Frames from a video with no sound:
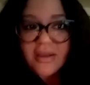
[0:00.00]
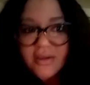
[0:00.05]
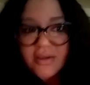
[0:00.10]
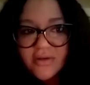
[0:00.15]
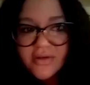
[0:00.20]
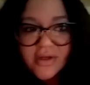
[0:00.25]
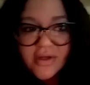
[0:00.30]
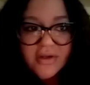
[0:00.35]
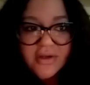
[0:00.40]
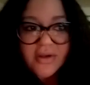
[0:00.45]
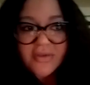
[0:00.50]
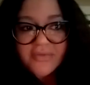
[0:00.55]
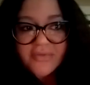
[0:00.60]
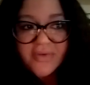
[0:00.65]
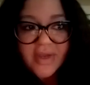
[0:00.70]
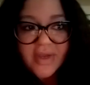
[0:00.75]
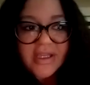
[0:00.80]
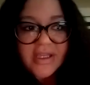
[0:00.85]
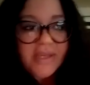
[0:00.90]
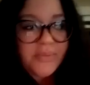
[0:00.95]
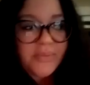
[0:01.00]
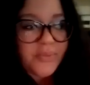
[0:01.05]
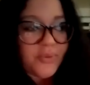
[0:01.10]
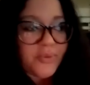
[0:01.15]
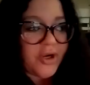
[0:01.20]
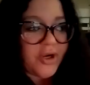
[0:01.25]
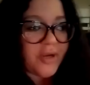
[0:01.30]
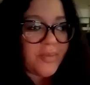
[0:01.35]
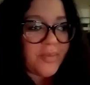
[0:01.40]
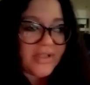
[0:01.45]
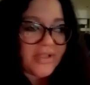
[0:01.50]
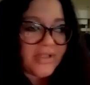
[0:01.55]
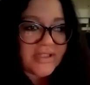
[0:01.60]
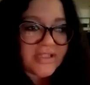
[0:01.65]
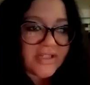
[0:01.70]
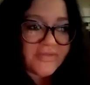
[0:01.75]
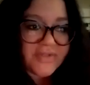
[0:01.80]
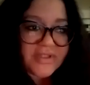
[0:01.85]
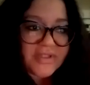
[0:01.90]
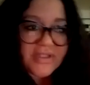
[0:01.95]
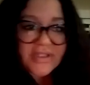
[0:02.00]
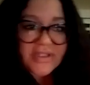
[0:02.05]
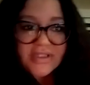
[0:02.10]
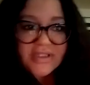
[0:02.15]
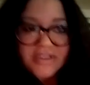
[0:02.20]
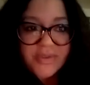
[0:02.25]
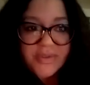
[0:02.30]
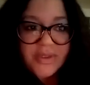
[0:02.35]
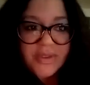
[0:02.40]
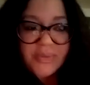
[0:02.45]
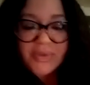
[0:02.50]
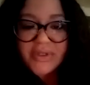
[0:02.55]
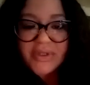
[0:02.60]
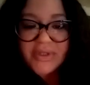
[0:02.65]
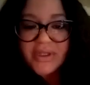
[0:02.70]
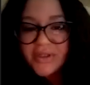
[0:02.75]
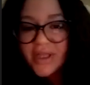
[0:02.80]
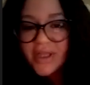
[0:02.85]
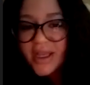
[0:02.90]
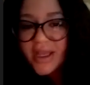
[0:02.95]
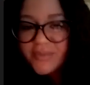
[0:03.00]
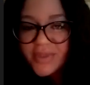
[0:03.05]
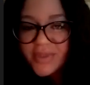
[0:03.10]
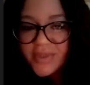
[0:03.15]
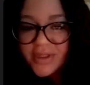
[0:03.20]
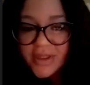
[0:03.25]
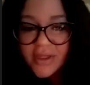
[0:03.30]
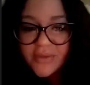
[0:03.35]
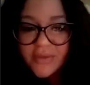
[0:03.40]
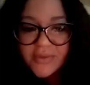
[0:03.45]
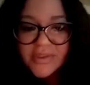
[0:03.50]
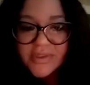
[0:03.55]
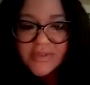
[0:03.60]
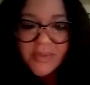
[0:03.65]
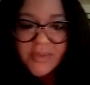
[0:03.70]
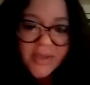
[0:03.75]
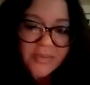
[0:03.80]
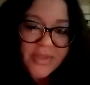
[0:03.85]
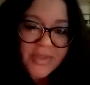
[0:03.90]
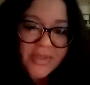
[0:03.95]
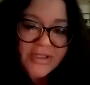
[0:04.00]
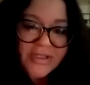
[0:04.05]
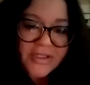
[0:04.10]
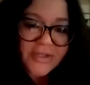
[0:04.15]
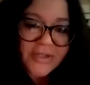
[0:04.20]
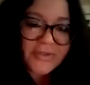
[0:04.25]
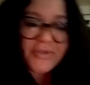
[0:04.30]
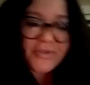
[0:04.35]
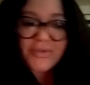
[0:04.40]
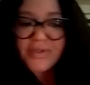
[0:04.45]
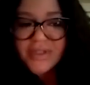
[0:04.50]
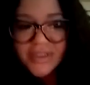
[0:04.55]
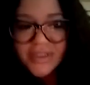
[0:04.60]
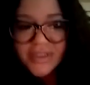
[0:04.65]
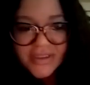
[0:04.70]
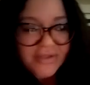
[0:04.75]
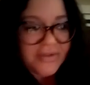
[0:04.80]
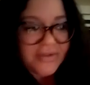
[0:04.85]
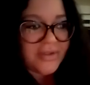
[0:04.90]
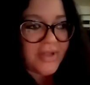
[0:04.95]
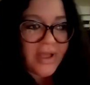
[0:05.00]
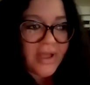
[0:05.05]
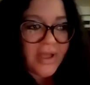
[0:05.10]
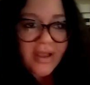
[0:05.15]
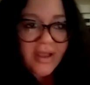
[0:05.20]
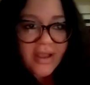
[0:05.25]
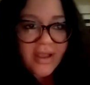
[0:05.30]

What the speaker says: you know, if I keep pouring myself into these people, they'll like me, they'll respect me, and they'll do this, they'll do that.